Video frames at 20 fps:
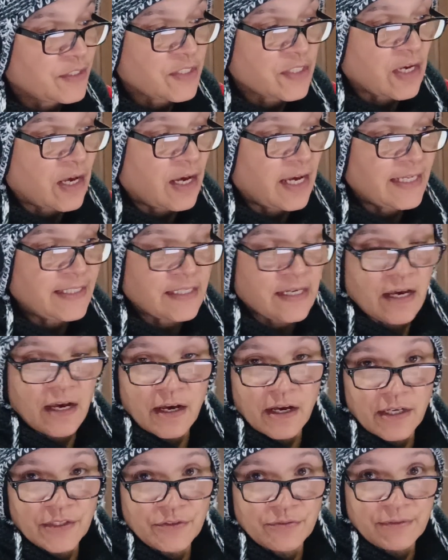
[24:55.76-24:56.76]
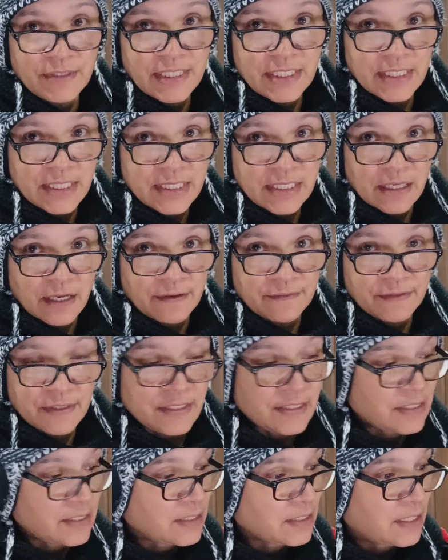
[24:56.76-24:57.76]
the Tide card reader
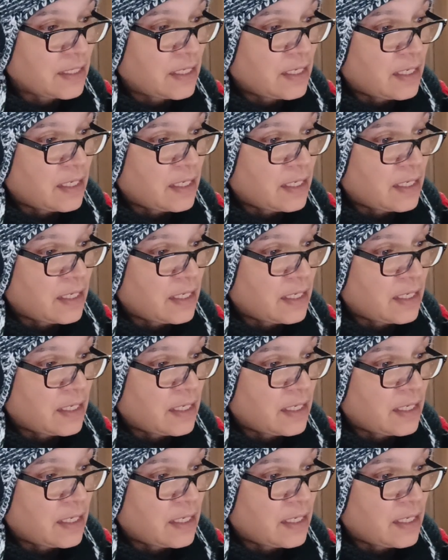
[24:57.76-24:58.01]
service.